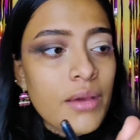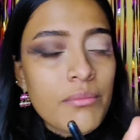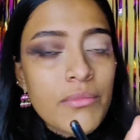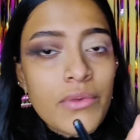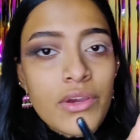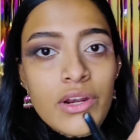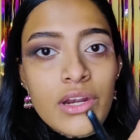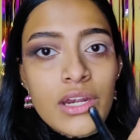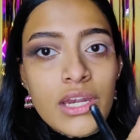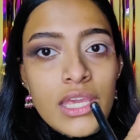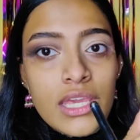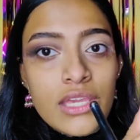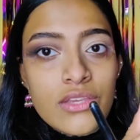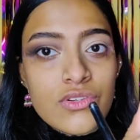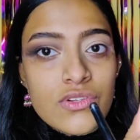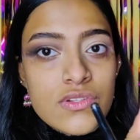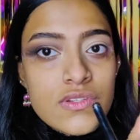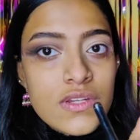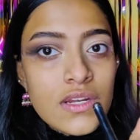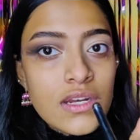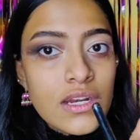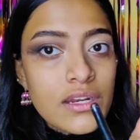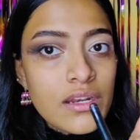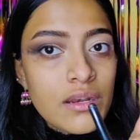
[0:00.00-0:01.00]
I'm gonna take
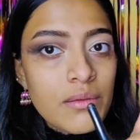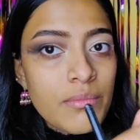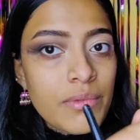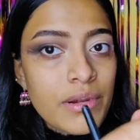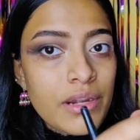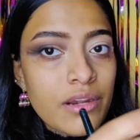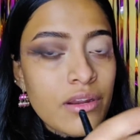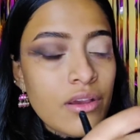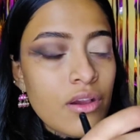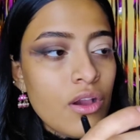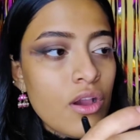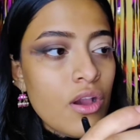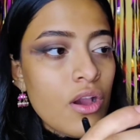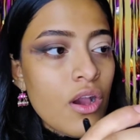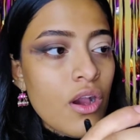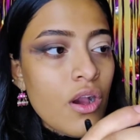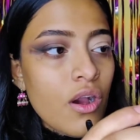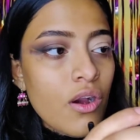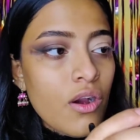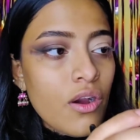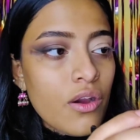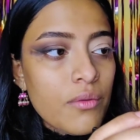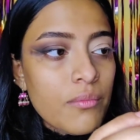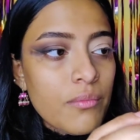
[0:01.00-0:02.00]
just a little bit
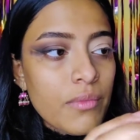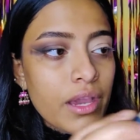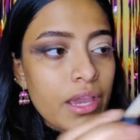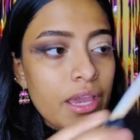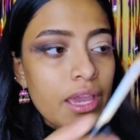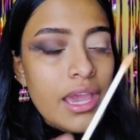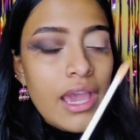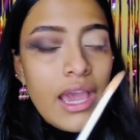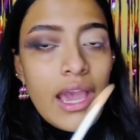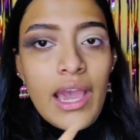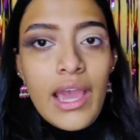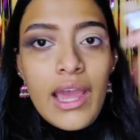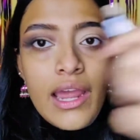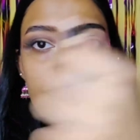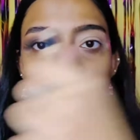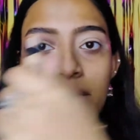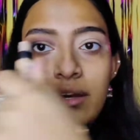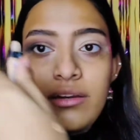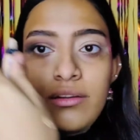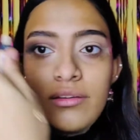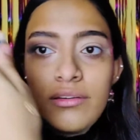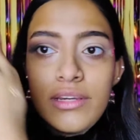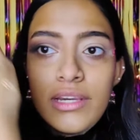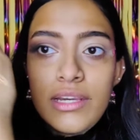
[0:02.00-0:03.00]
on my
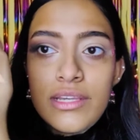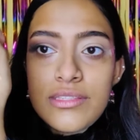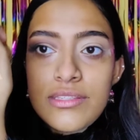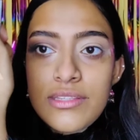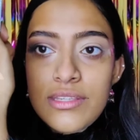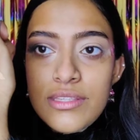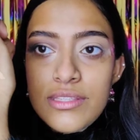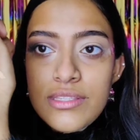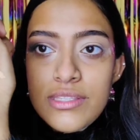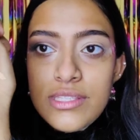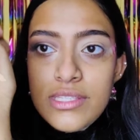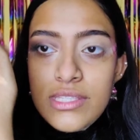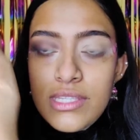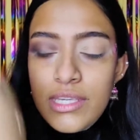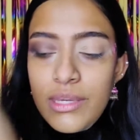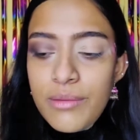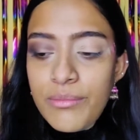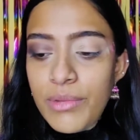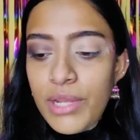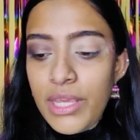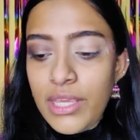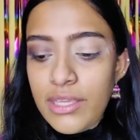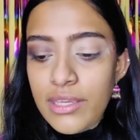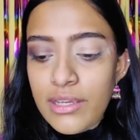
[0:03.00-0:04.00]
hand. As you can see,
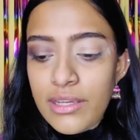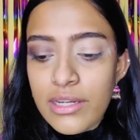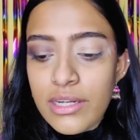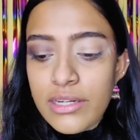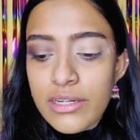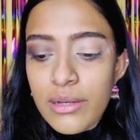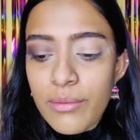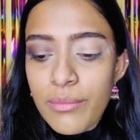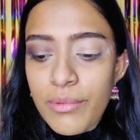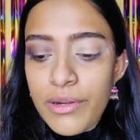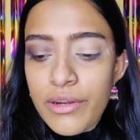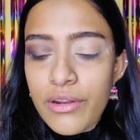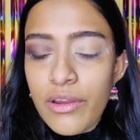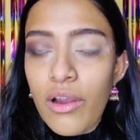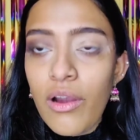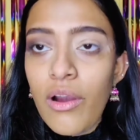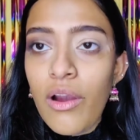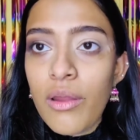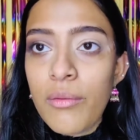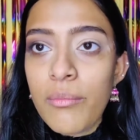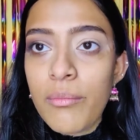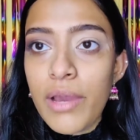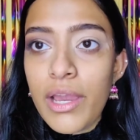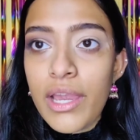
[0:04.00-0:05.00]
I'm taking a little bit
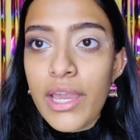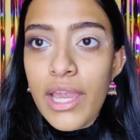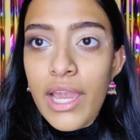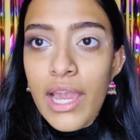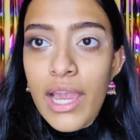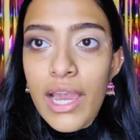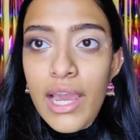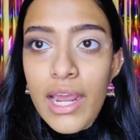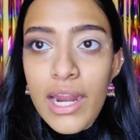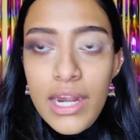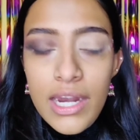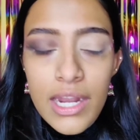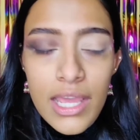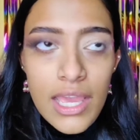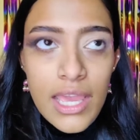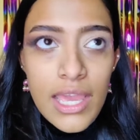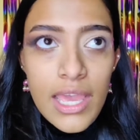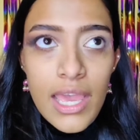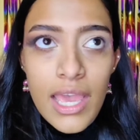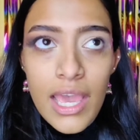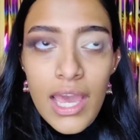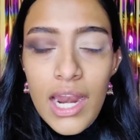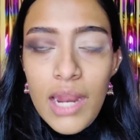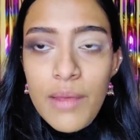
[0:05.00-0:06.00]
on my hand,
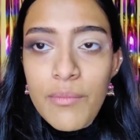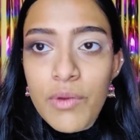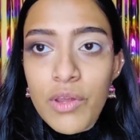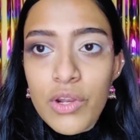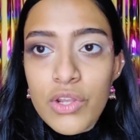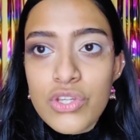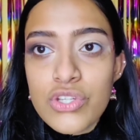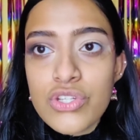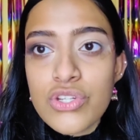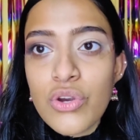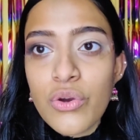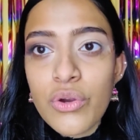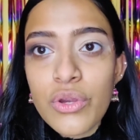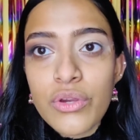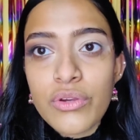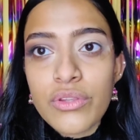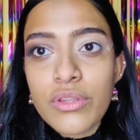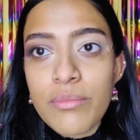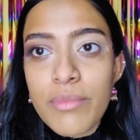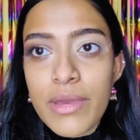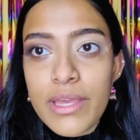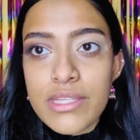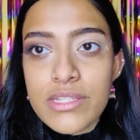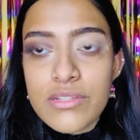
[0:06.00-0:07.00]
and I'm gonna show you
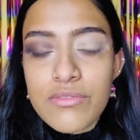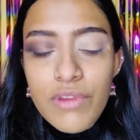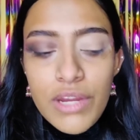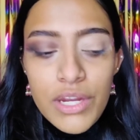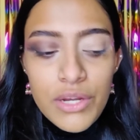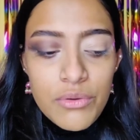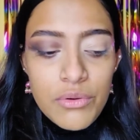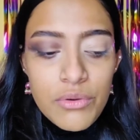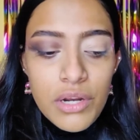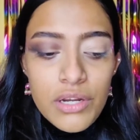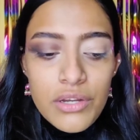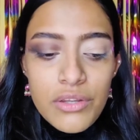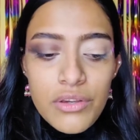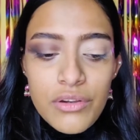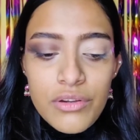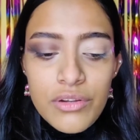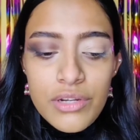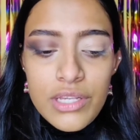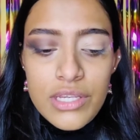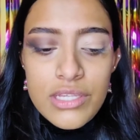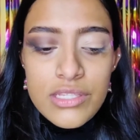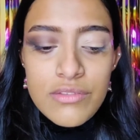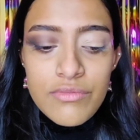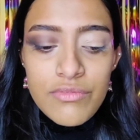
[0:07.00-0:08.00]
the best way to cut your
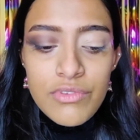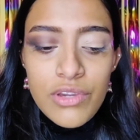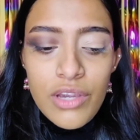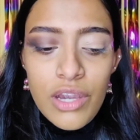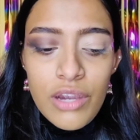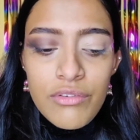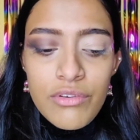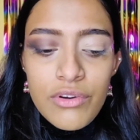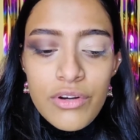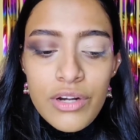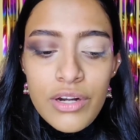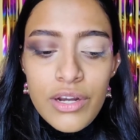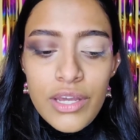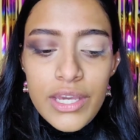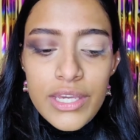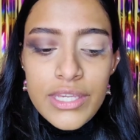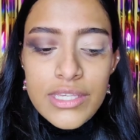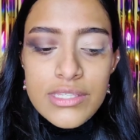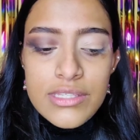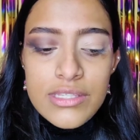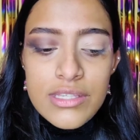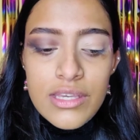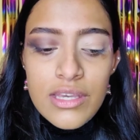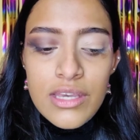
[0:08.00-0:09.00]
crease if you have hooded
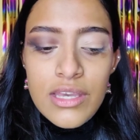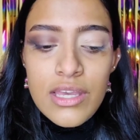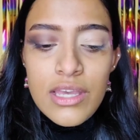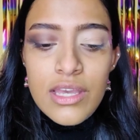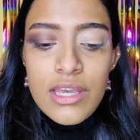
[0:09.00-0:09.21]
eyes.